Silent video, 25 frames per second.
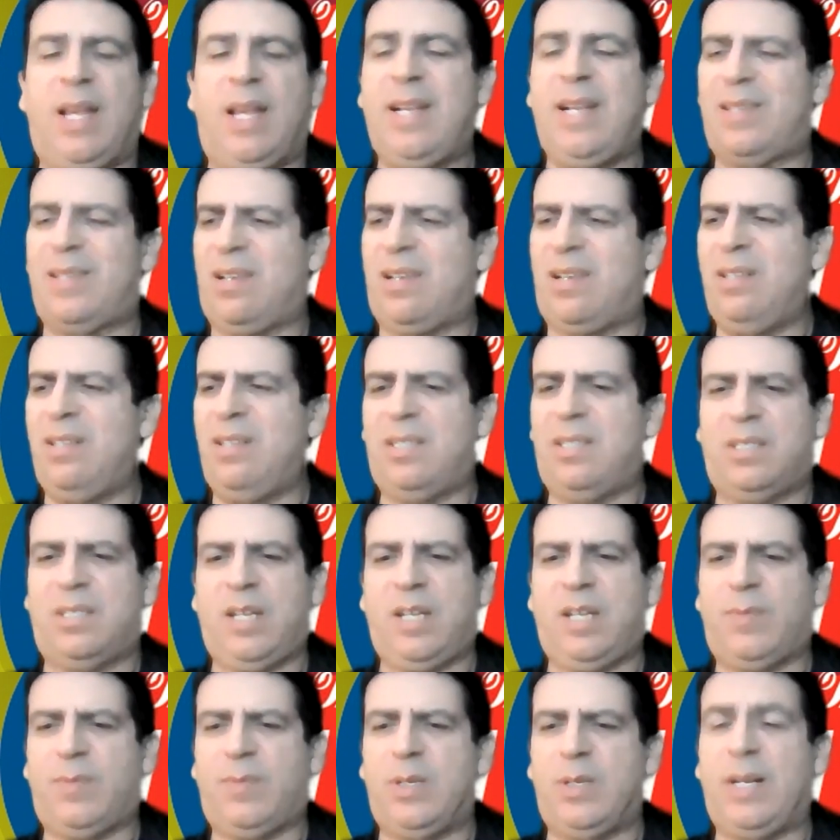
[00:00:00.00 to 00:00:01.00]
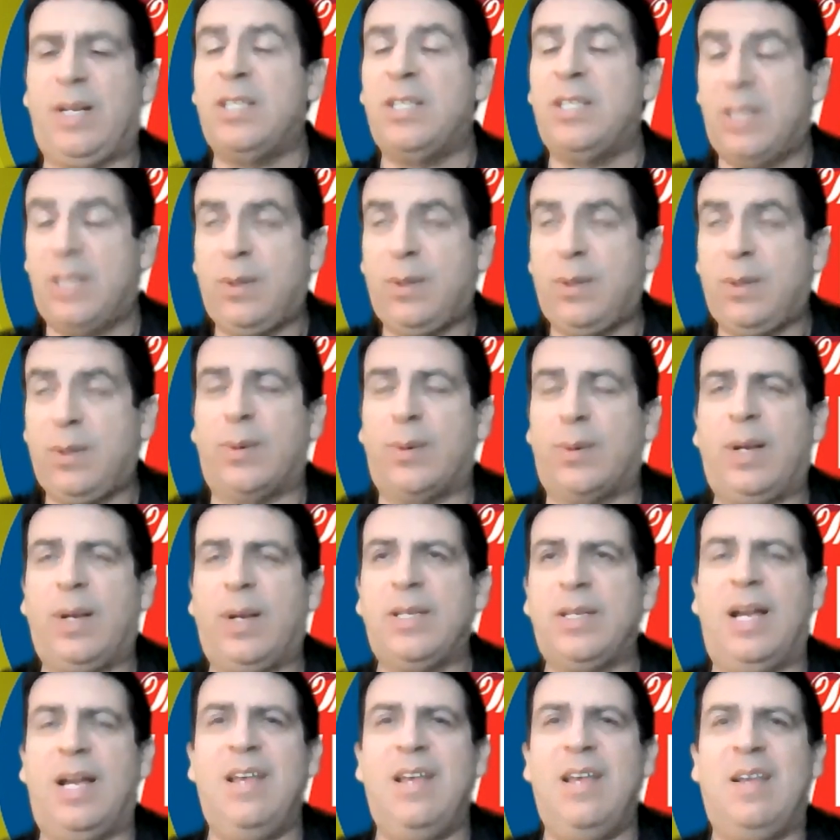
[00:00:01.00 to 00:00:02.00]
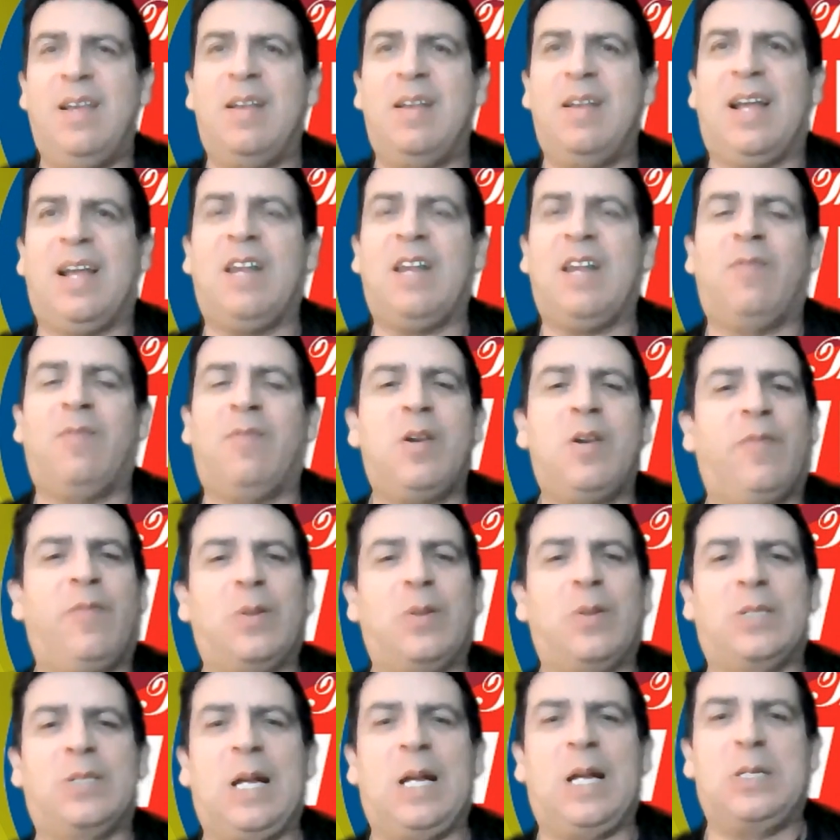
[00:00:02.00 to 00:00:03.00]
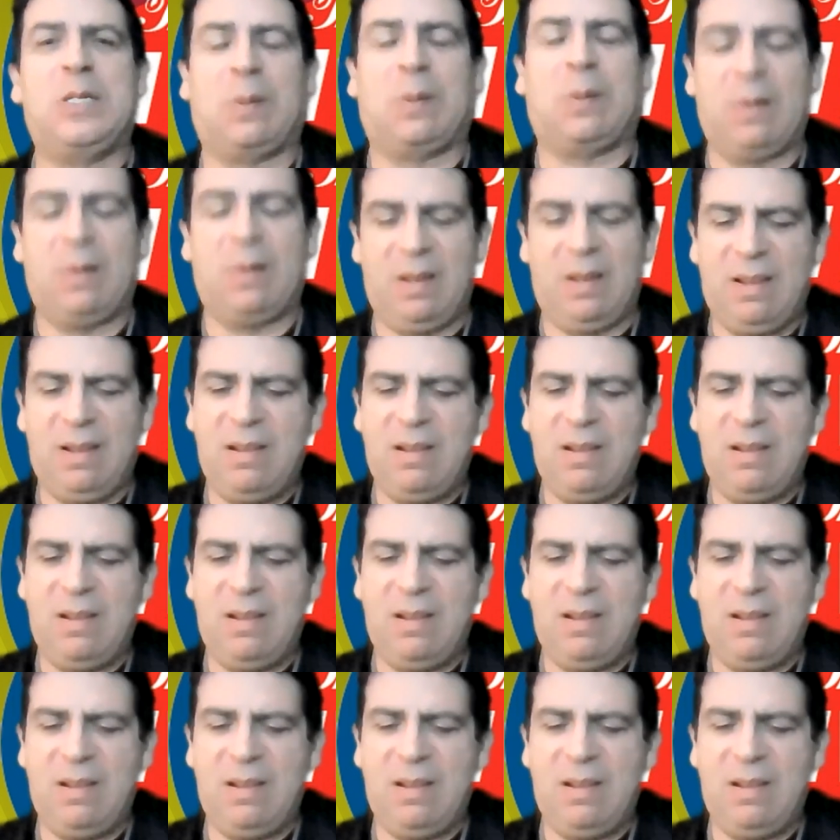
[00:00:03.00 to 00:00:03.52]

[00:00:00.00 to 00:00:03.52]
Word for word: I had tons of stuff to do, and I still do. I, I got a very full schedule,